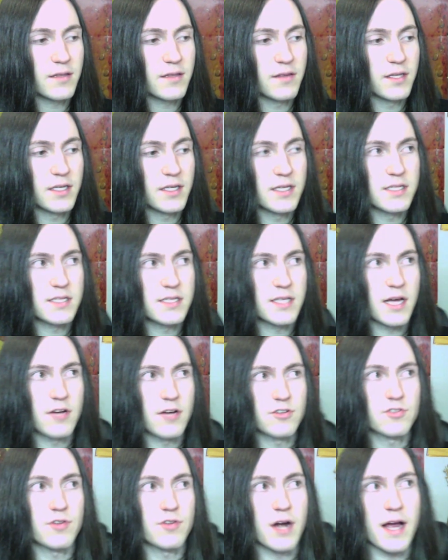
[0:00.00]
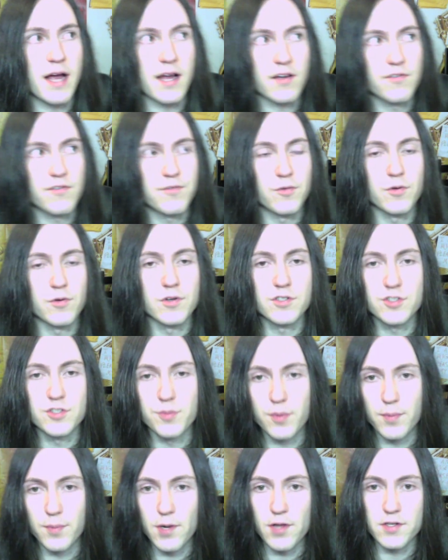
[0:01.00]
the soundtrack for Super
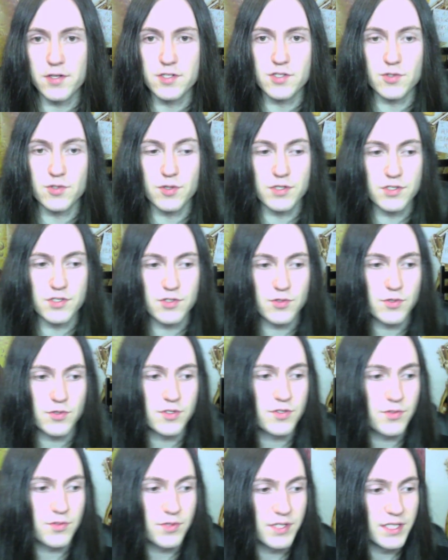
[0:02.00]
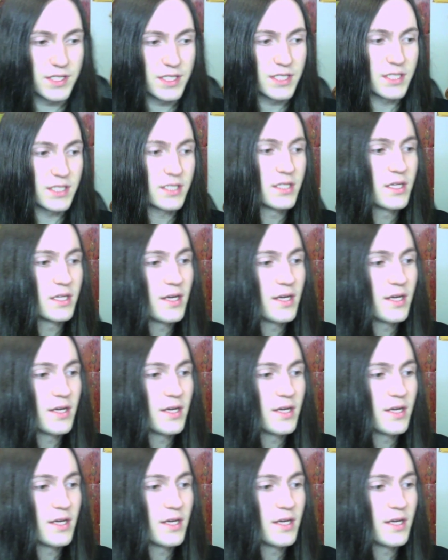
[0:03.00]
Brothers Sword and Sorcery.